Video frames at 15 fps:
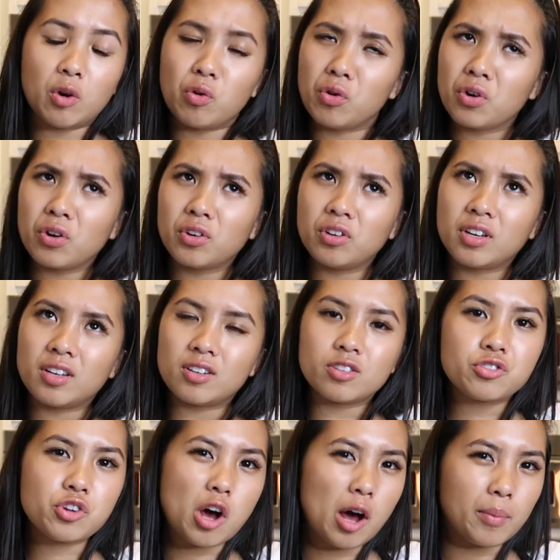or you can
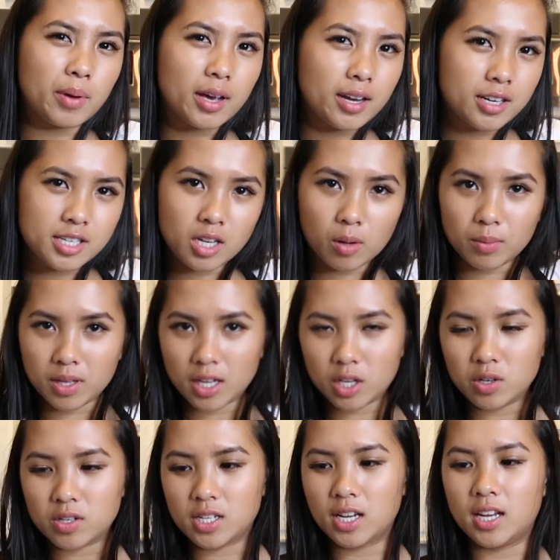just comment and tell me that
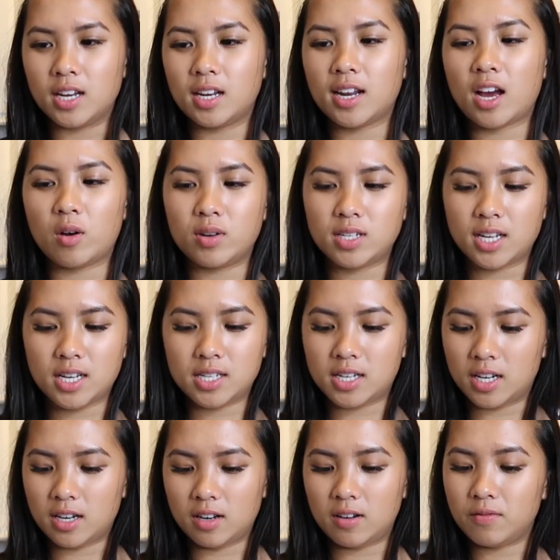you did and how it
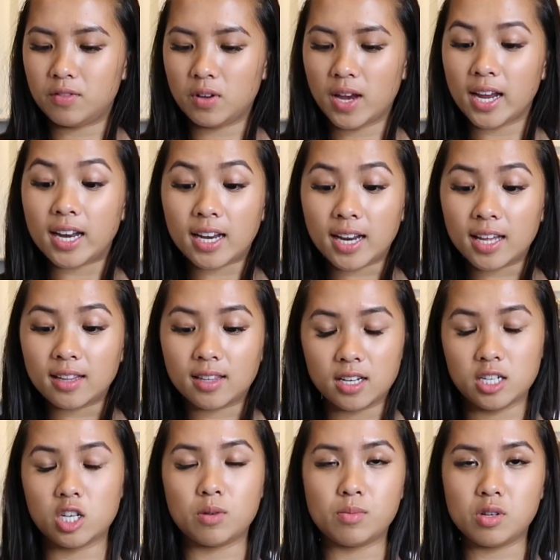tasted, and if you hated it, then
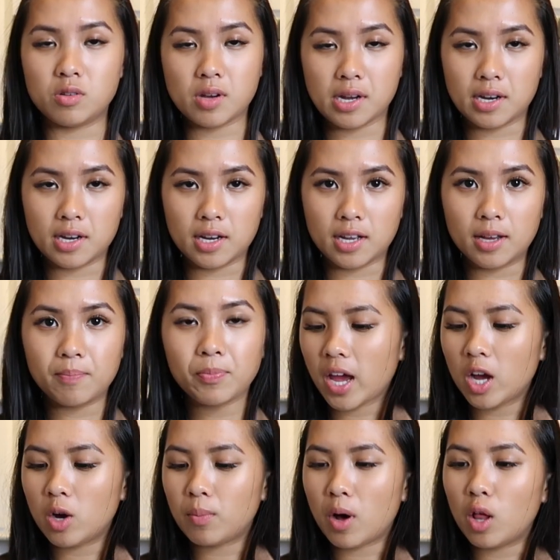tell me you hated it. I
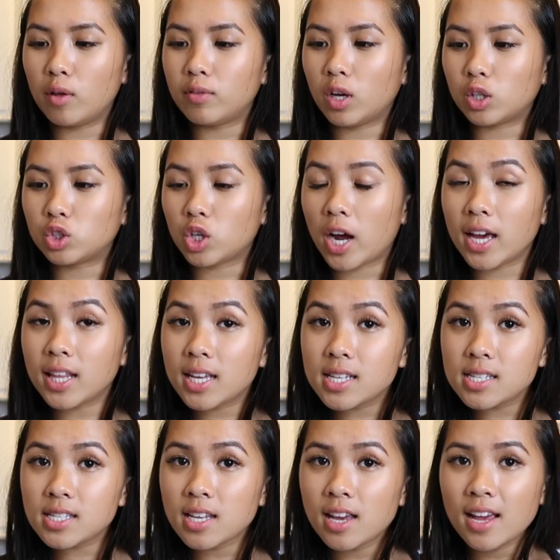hope all of y'all try
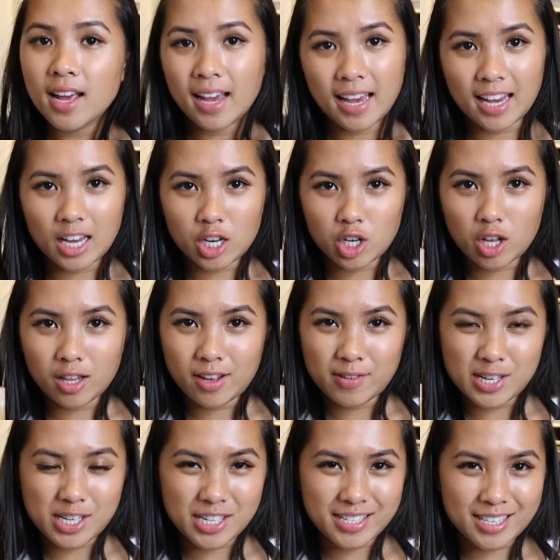this and y'all love
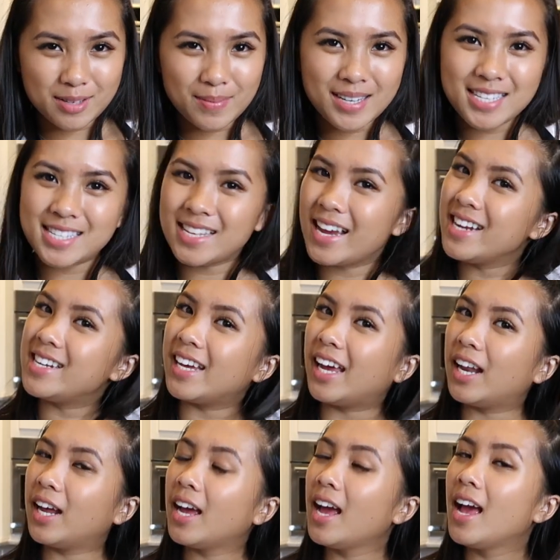it just as much as I
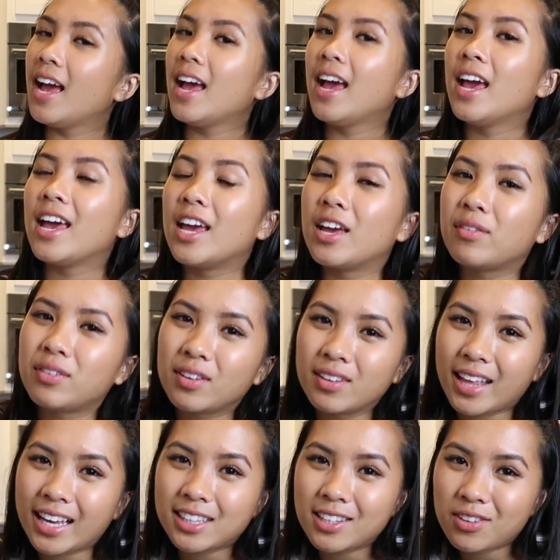did. If you
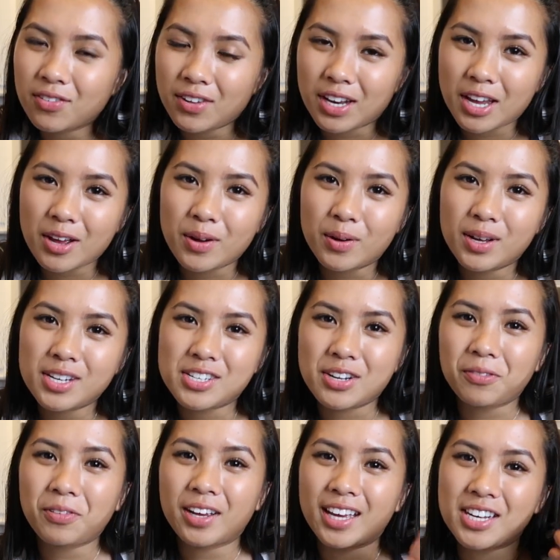like this video,
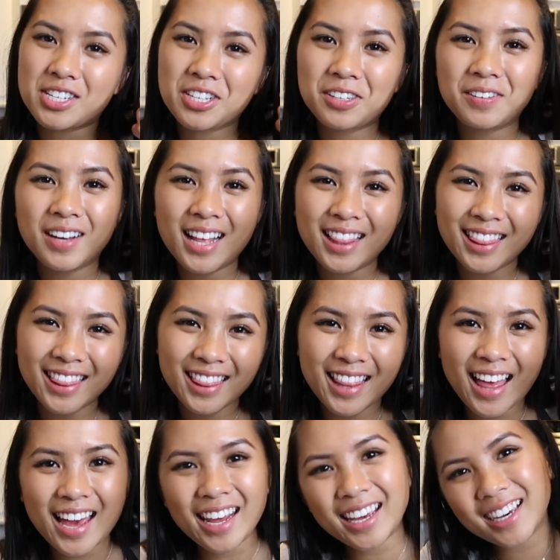don't forget to
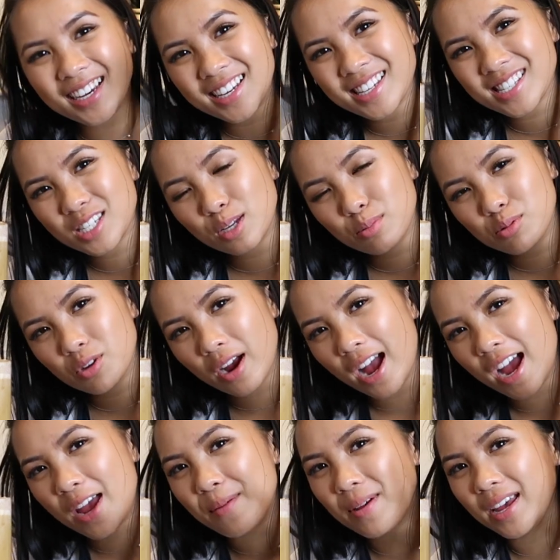like,
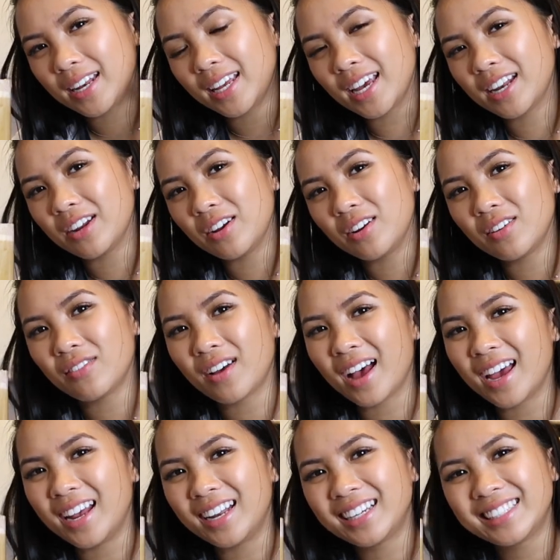subscribe, and get
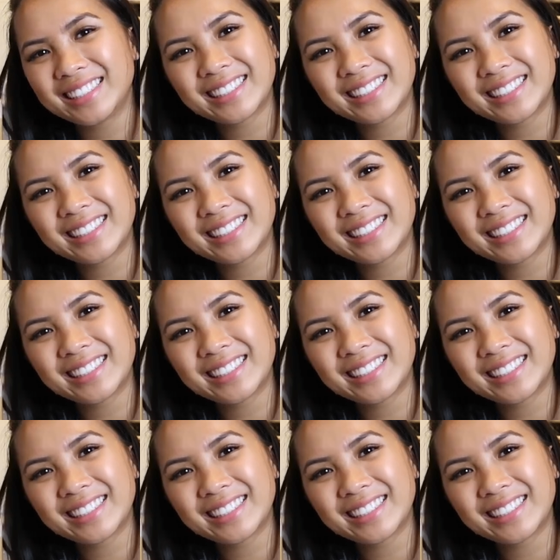notified.